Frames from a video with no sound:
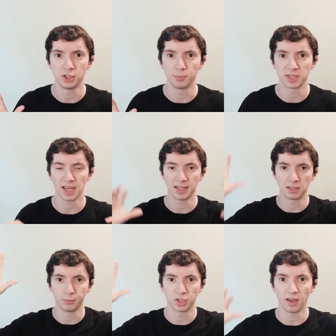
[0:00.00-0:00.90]
besides
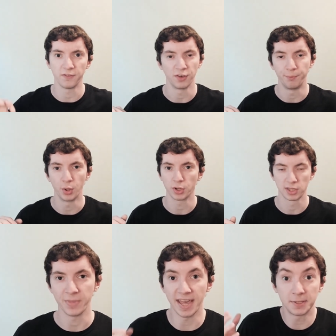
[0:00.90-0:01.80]
some shelves of
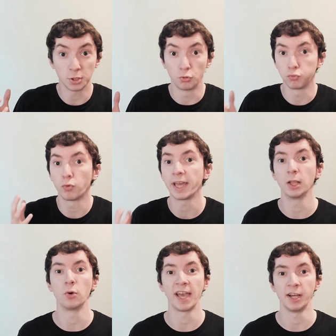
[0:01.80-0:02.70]
books. It's a great
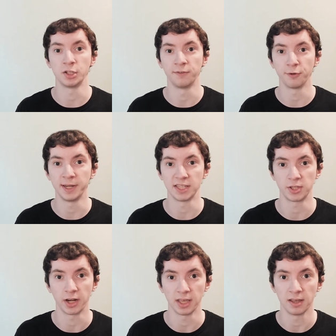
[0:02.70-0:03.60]
location for me to
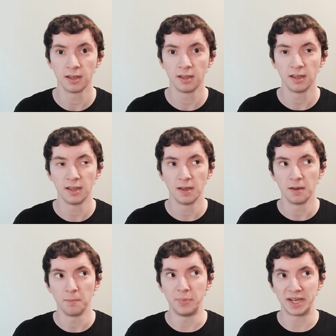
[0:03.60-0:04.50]
study
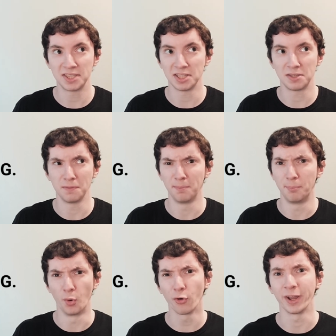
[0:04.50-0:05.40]
because it's
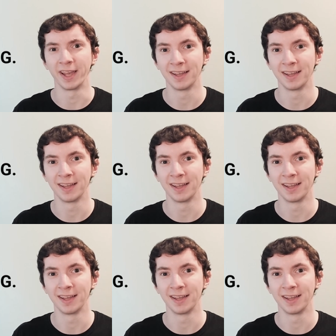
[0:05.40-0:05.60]
boring.